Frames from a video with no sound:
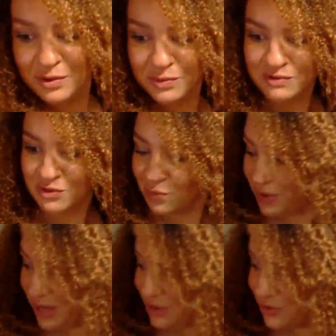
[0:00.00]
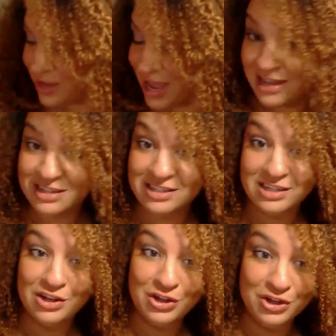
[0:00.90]
with the way your
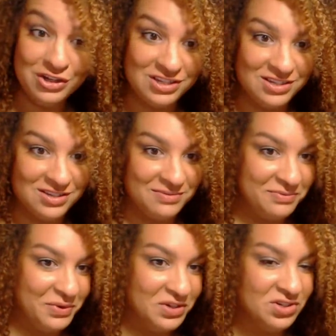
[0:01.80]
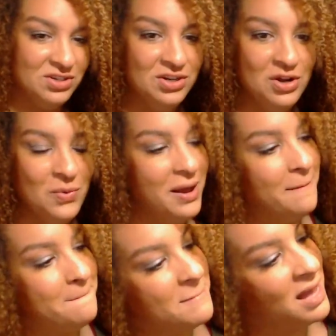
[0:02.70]
galaxy looks, which, you know
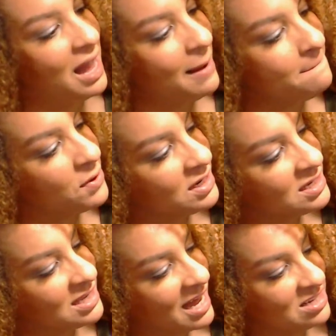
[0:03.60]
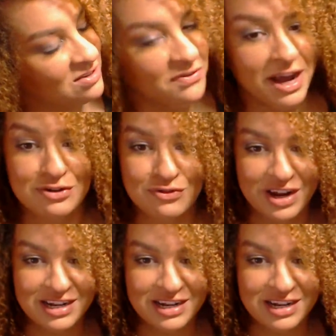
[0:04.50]
what? I'm pretty satisfied right